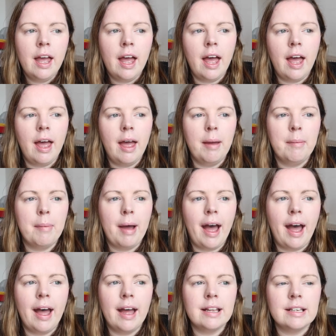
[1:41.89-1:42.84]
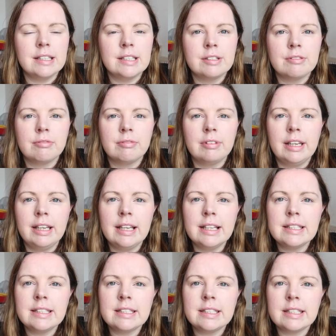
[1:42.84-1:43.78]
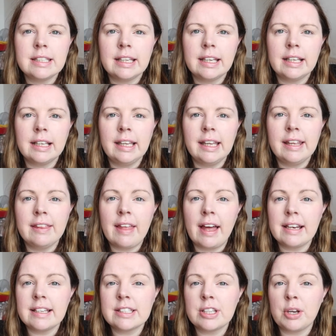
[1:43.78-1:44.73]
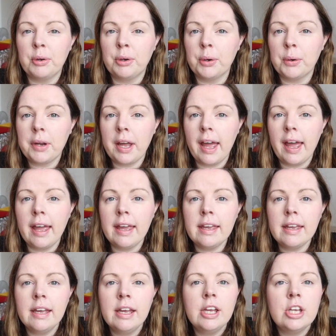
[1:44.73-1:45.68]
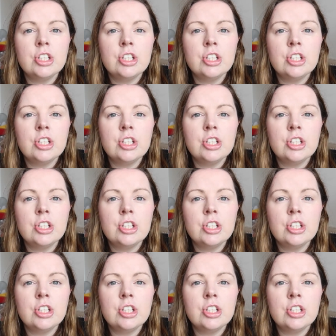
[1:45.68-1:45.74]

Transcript: And realistically, that is going okay.